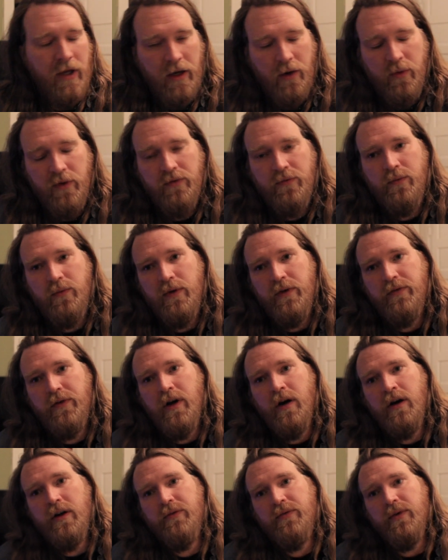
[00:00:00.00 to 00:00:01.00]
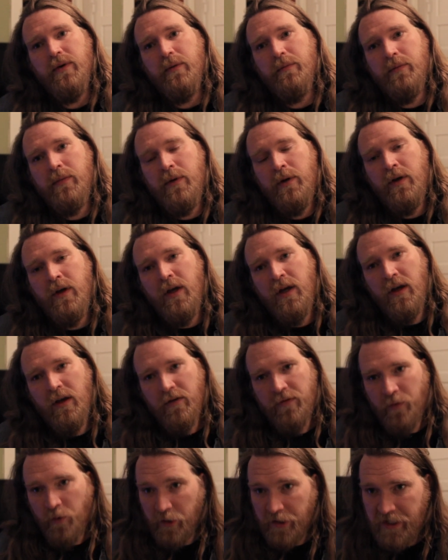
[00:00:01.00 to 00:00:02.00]
we've gone from
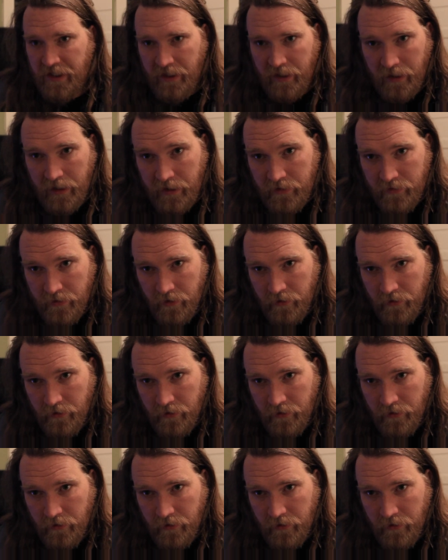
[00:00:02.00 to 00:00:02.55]
1492